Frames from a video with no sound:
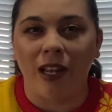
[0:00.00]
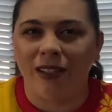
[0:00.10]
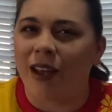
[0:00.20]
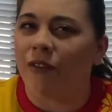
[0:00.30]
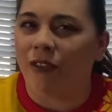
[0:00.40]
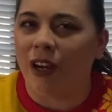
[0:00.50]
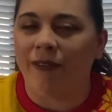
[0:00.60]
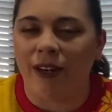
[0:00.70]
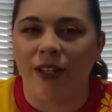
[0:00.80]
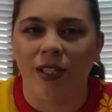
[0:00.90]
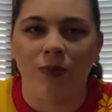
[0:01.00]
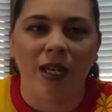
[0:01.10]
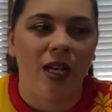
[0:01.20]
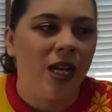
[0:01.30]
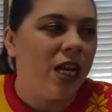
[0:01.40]
It's that very, very
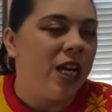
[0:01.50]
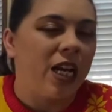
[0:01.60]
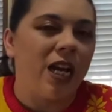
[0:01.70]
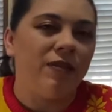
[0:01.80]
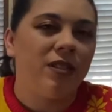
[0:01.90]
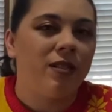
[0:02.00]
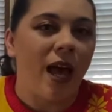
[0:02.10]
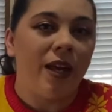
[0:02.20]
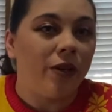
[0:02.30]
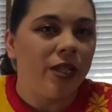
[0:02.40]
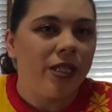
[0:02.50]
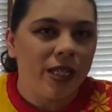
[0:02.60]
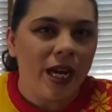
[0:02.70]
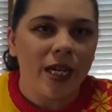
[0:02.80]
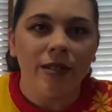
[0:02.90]
sweet kind of cidery
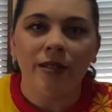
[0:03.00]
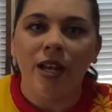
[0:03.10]
taste.